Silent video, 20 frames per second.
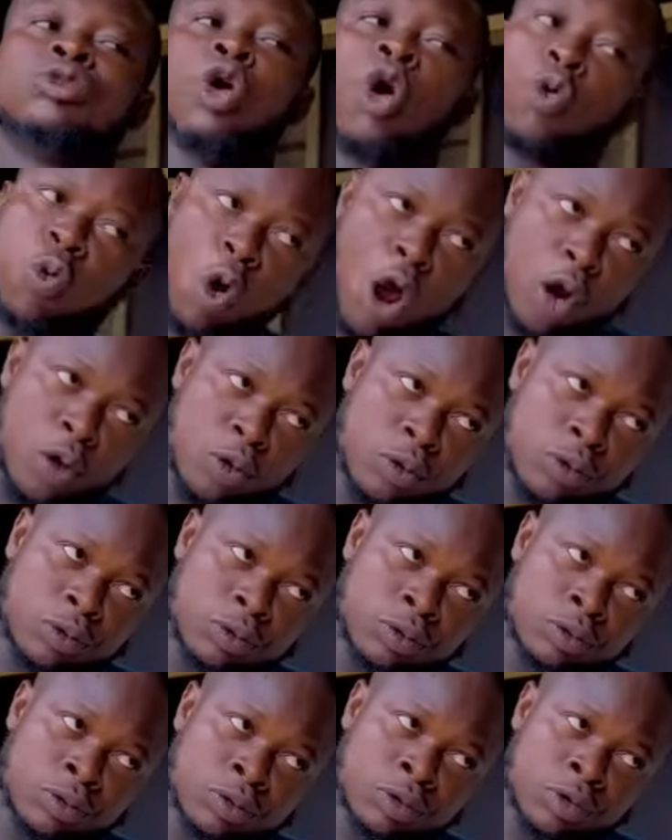Okwono,
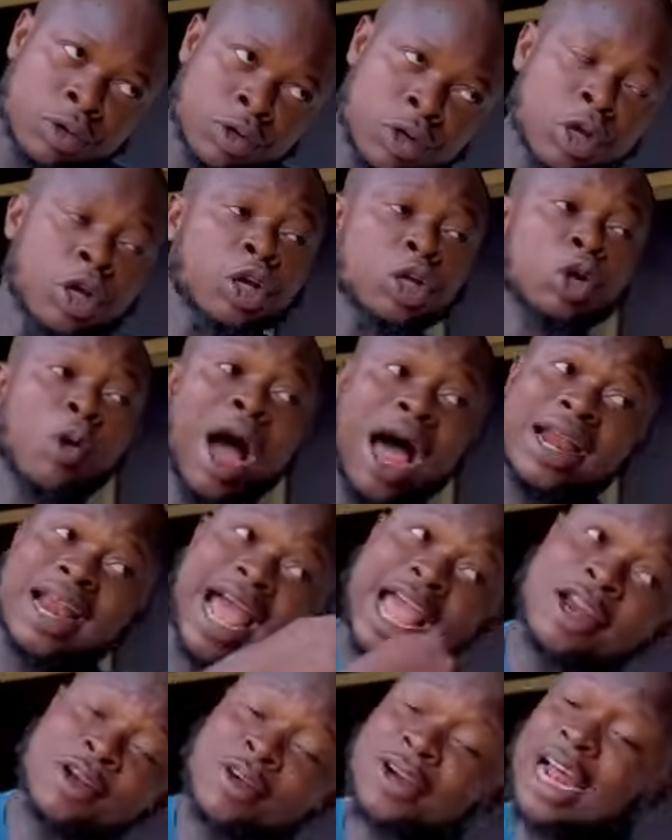you
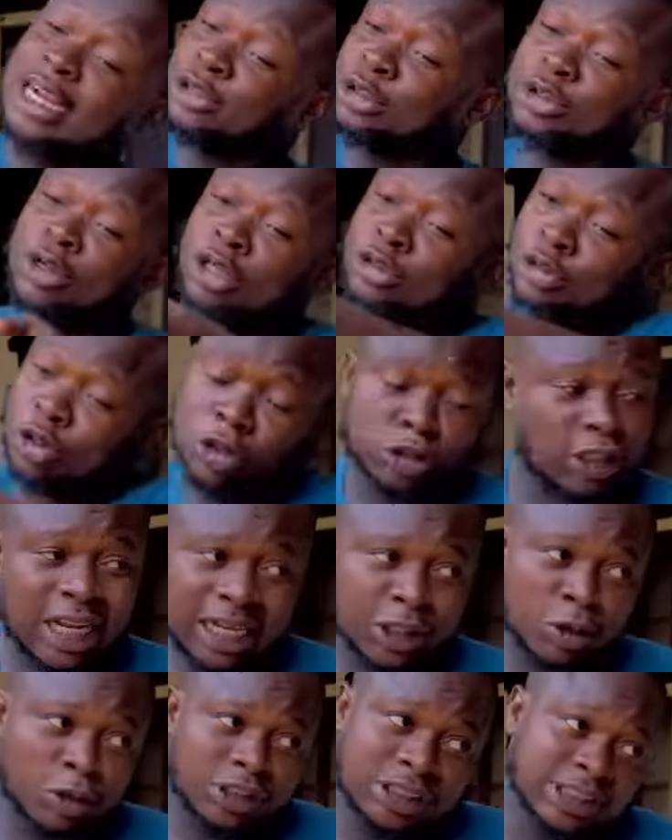and I know that you don't trust
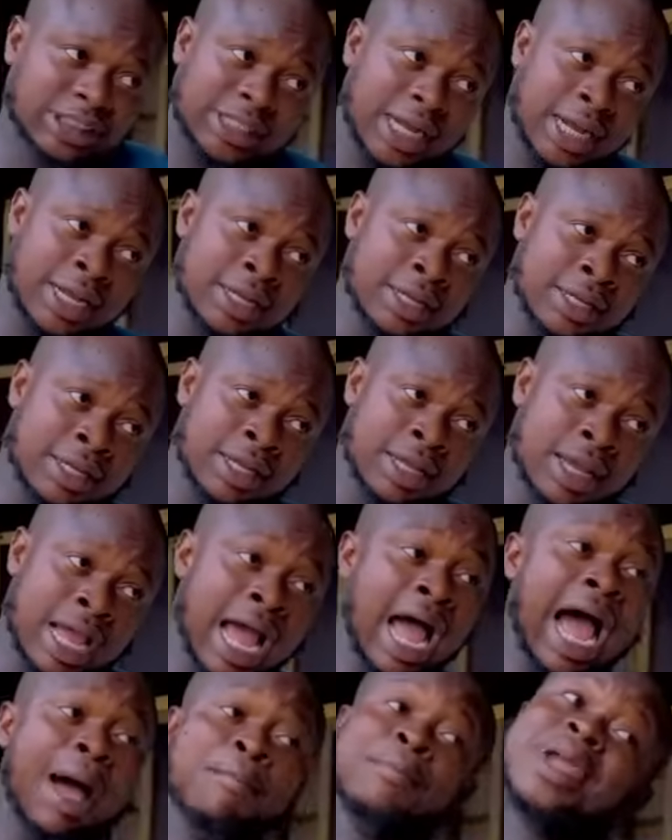that your sister.
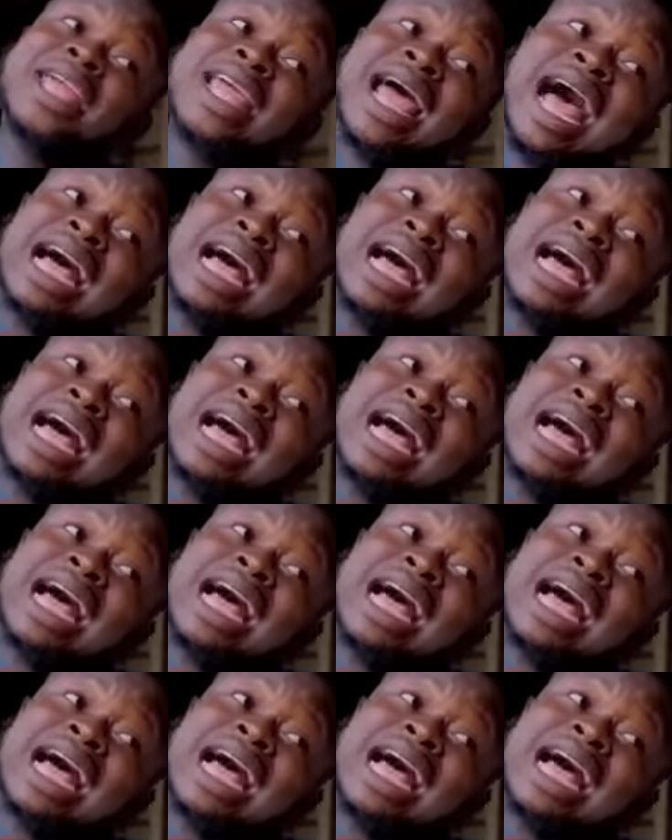Me